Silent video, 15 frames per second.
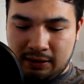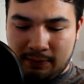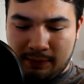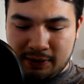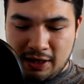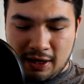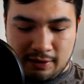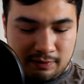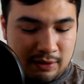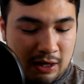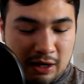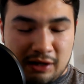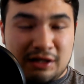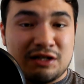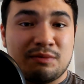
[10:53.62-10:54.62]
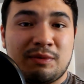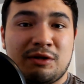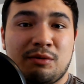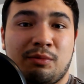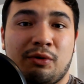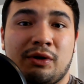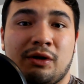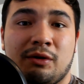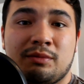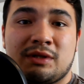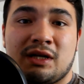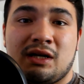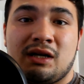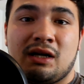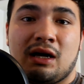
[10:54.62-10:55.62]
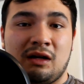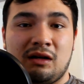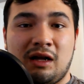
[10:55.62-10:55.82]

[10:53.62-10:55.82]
But yeah, this has been your boy Gnome T.